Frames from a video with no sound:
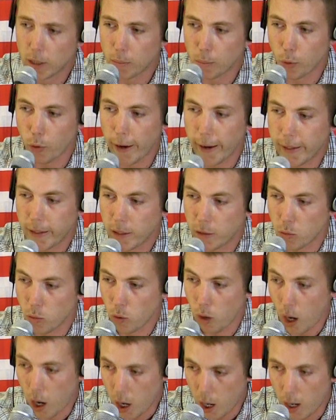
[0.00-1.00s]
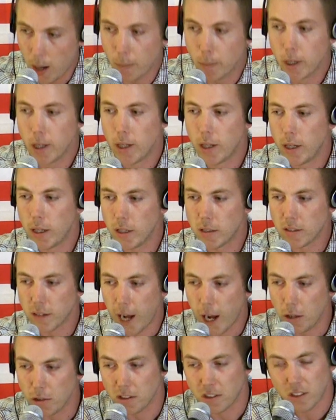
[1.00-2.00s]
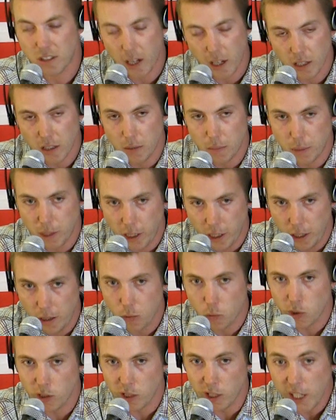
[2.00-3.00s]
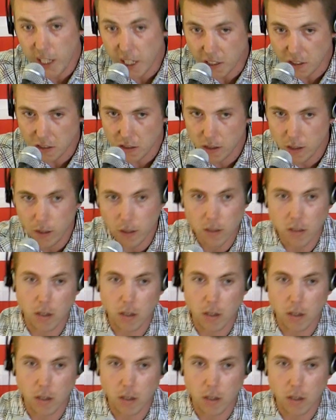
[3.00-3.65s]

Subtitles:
Brandon Robb is now set to be released.